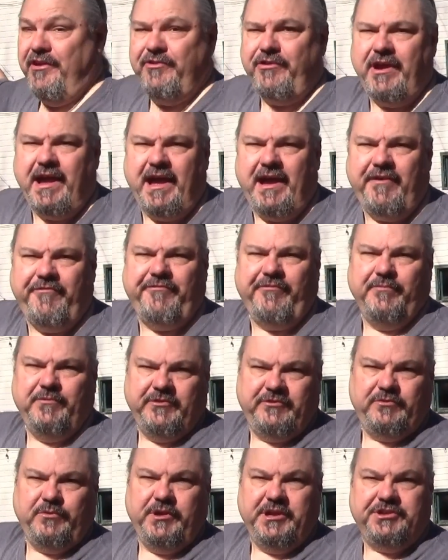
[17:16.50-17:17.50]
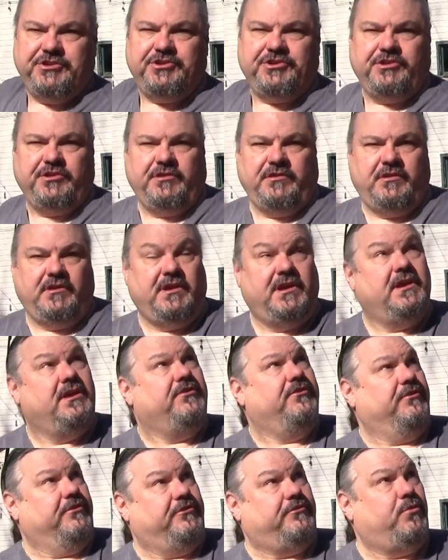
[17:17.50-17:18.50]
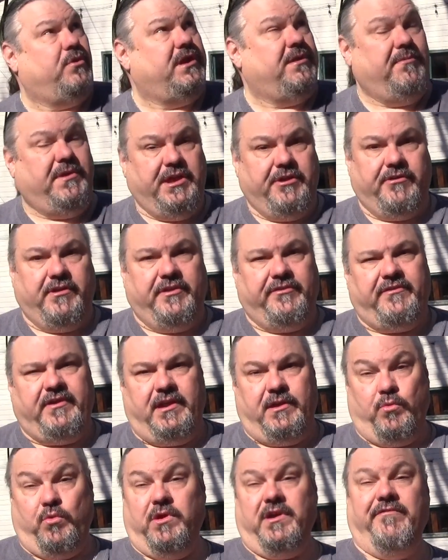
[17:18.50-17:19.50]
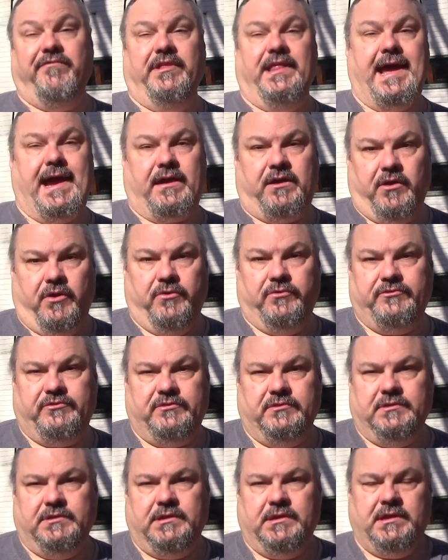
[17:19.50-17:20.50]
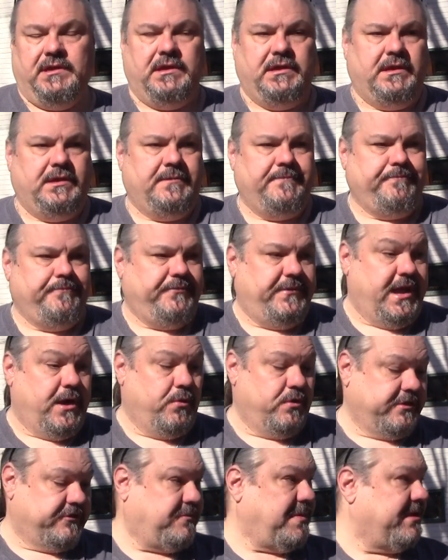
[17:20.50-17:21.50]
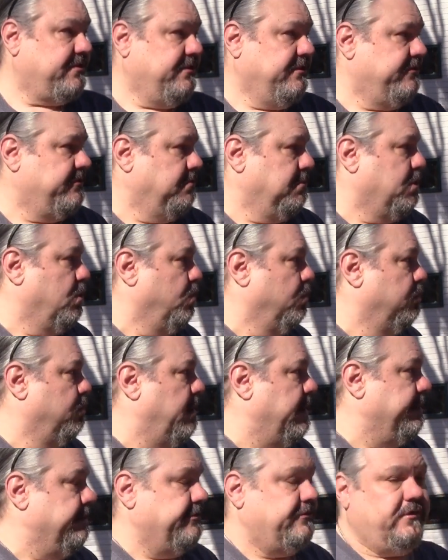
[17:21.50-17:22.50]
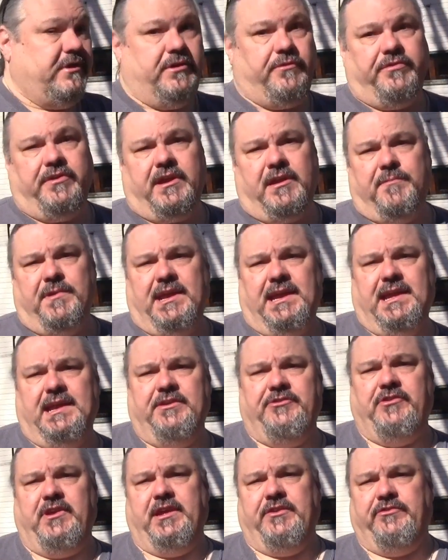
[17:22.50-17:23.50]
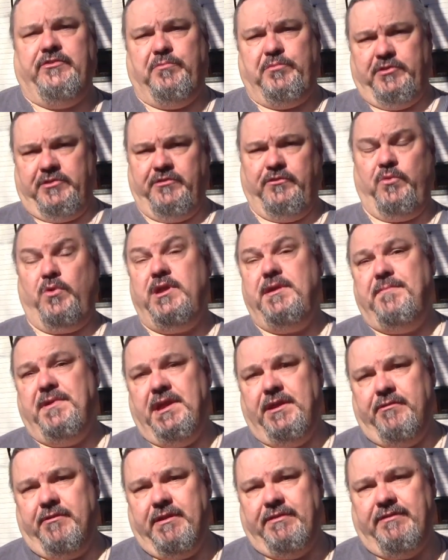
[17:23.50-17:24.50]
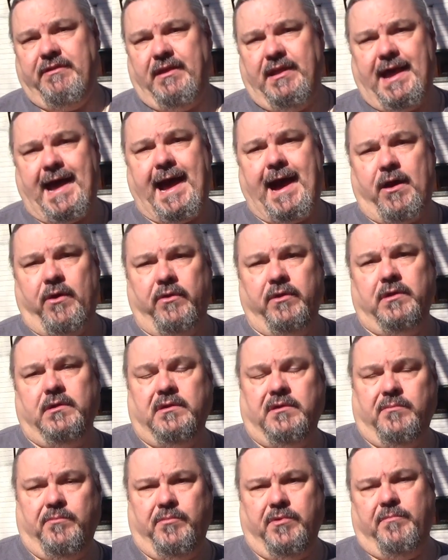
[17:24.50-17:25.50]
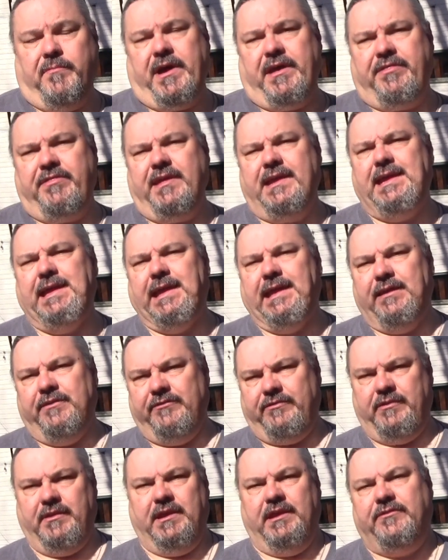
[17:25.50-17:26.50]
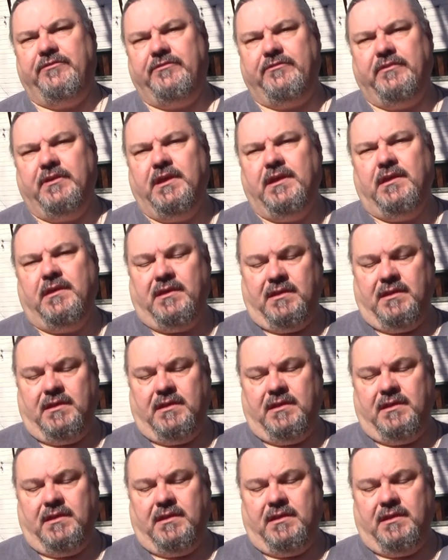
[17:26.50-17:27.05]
the other half from the switch to the 20-meter antenna, wherever that goes. Now, we're expecting some cold weather, so I don't think I'm going to get a chance to put the 20-meter antenna out. But my thinking is this.